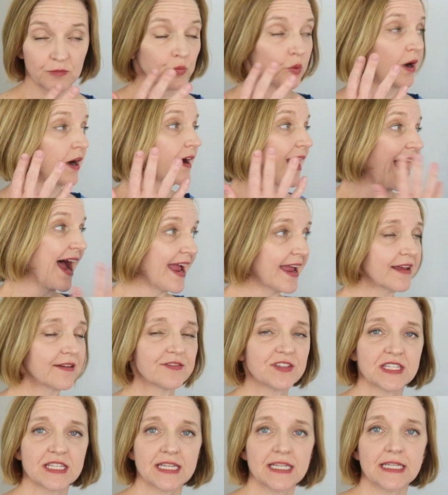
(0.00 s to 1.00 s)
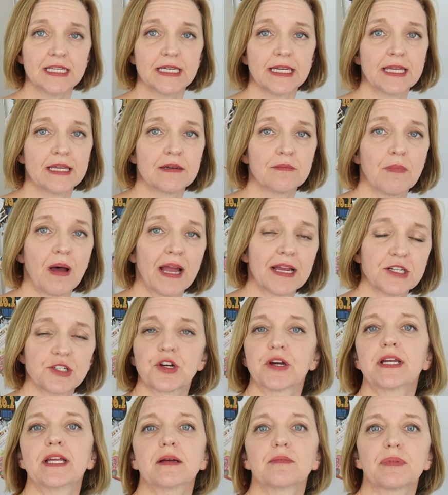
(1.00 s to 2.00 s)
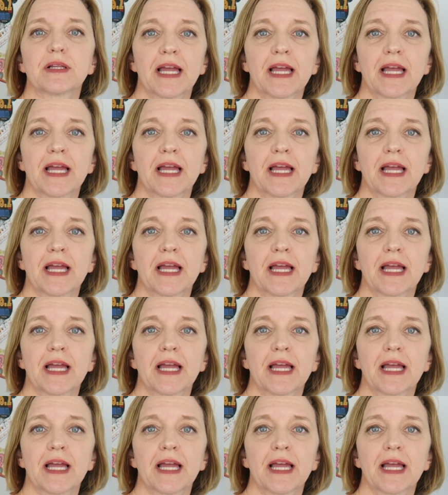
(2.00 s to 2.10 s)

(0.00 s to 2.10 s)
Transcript: where I have seen it in my training